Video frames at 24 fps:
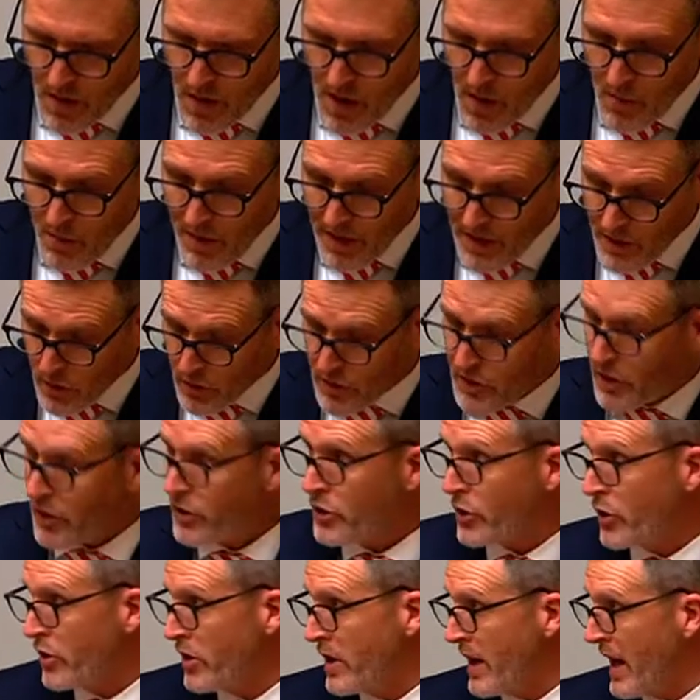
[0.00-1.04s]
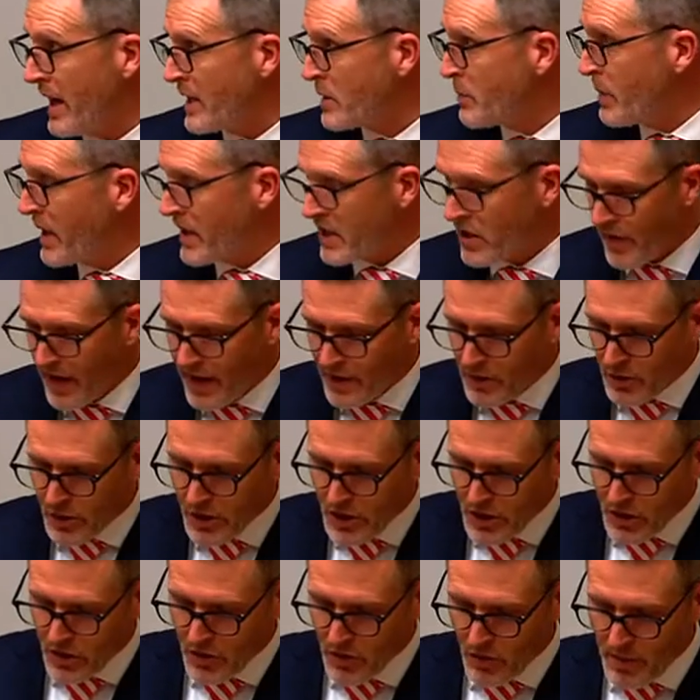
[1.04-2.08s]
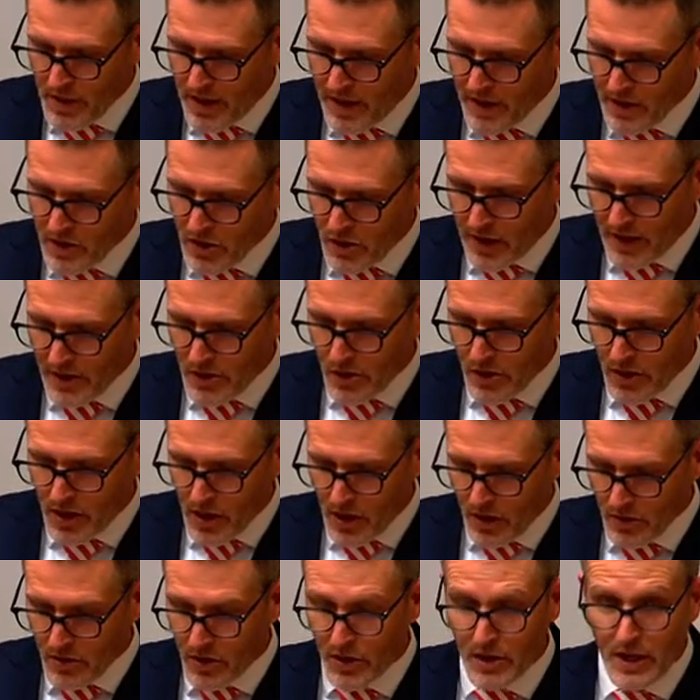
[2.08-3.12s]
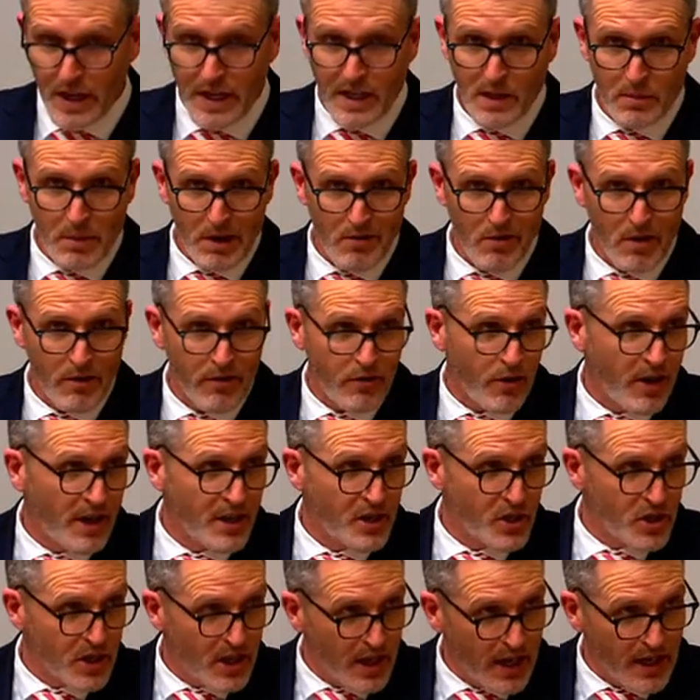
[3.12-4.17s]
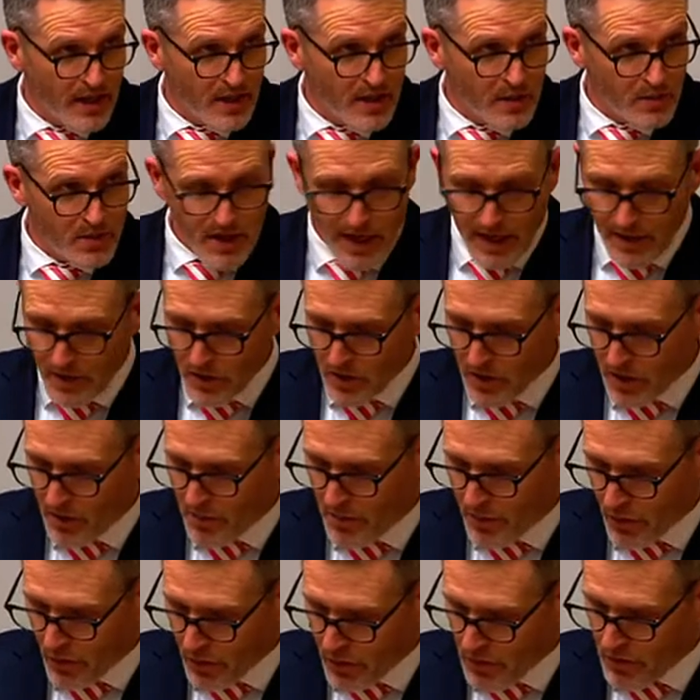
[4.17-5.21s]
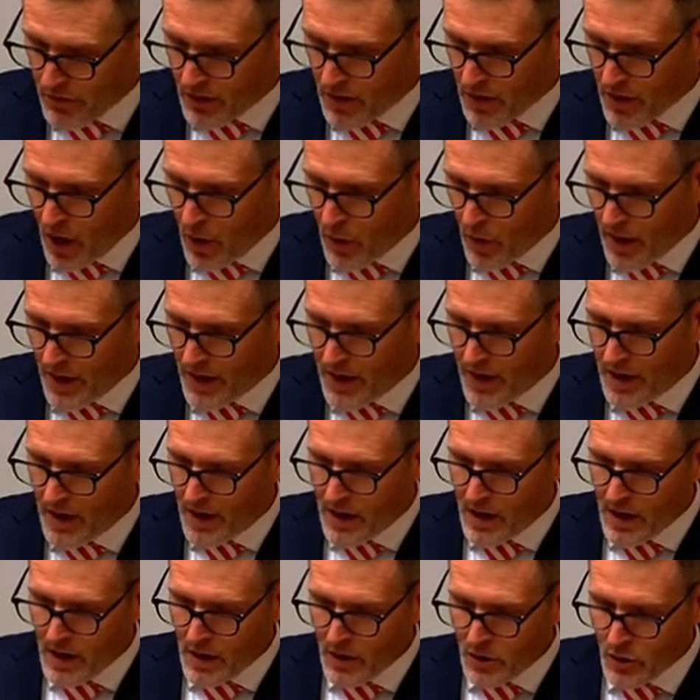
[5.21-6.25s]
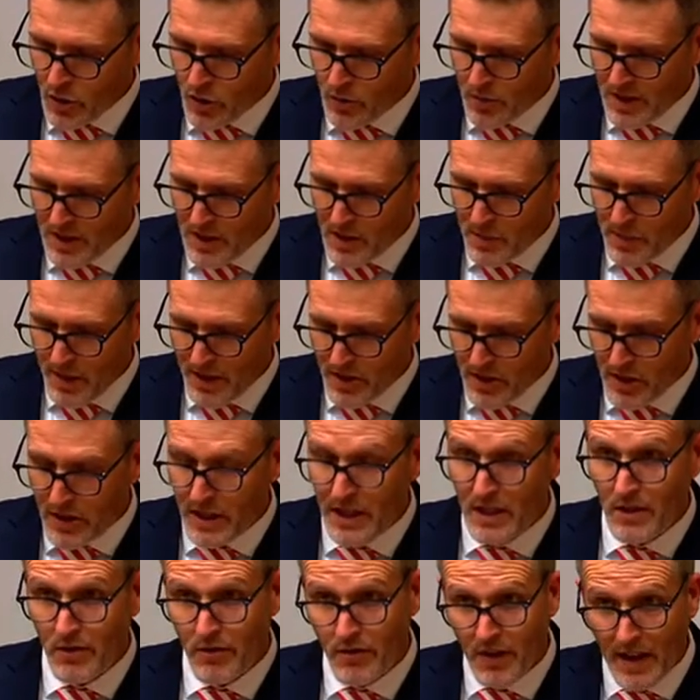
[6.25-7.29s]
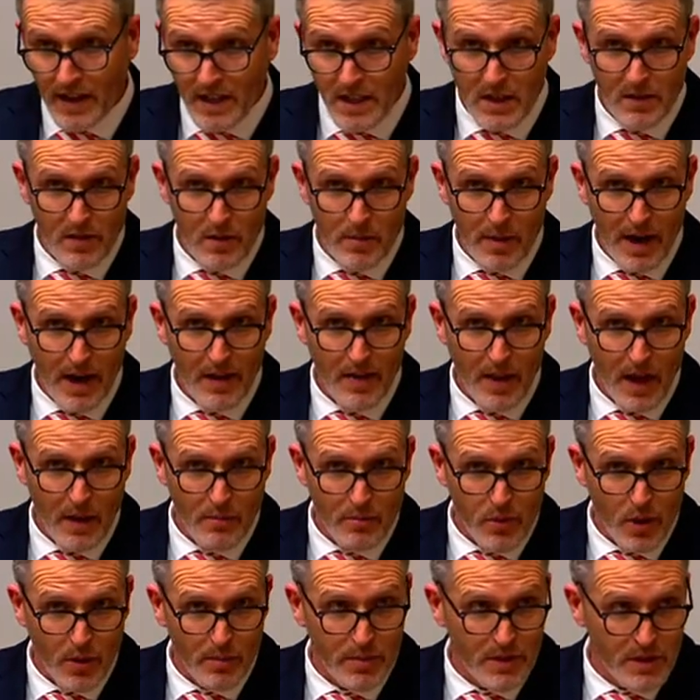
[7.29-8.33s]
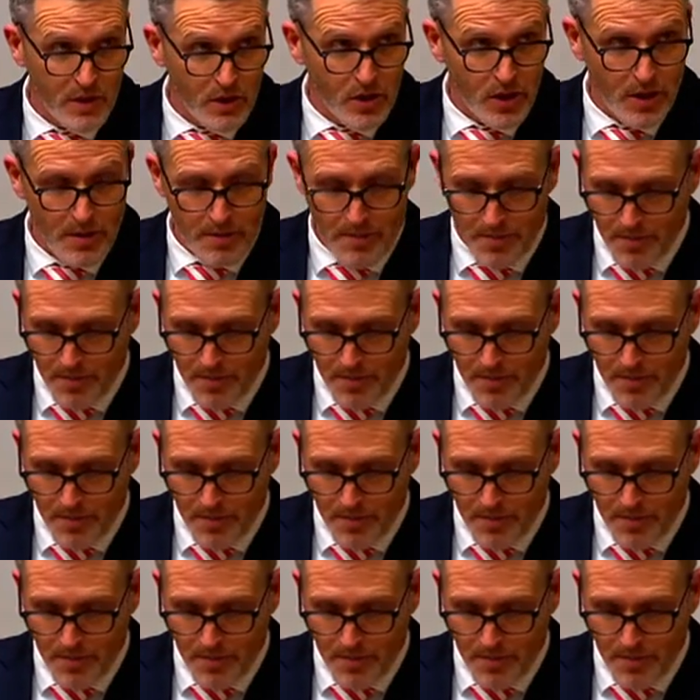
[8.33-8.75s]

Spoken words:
But it's also true that aspects of our traditional media structure and culture need to be refreshed and substantially improved, and no one should be especially defensive about that proposition.